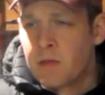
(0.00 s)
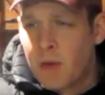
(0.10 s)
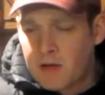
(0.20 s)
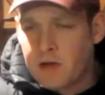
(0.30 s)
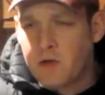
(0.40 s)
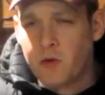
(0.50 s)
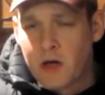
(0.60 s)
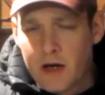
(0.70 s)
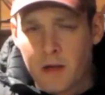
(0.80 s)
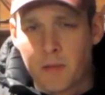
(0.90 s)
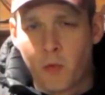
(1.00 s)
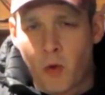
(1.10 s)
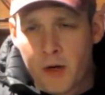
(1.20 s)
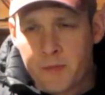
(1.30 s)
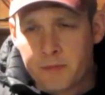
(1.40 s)
Monty 2 got number
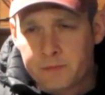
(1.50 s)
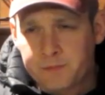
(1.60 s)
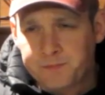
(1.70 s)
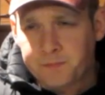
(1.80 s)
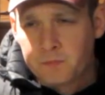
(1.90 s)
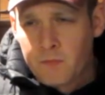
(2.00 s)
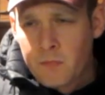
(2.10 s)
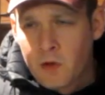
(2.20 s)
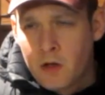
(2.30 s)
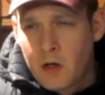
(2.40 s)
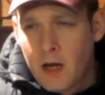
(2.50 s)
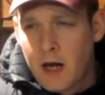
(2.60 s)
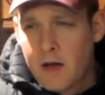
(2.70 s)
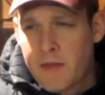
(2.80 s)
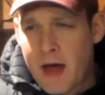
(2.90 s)
1,
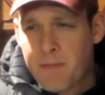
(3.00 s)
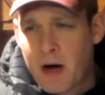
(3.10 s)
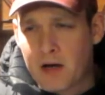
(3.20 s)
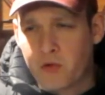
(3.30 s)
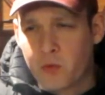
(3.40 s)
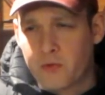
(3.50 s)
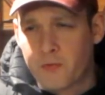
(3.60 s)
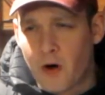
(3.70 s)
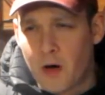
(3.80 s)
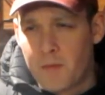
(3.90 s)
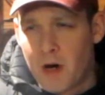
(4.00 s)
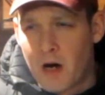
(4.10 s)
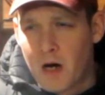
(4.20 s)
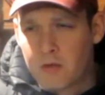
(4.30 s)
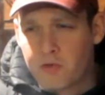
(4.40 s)
and that box was from
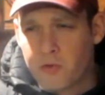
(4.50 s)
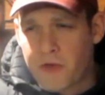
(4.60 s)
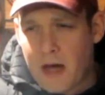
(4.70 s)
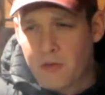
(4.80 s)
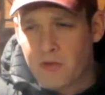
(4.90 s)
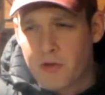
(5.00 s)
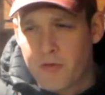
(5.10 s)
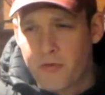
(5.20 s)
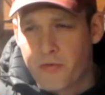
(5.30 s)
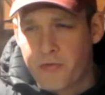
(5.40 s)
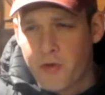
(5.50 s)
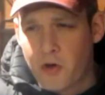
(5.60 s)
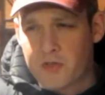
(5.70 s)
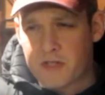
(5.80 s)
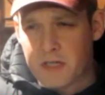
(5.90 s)

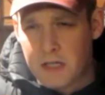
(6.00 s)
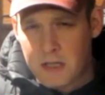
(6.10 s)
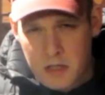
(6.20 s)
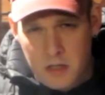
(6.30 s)
2013.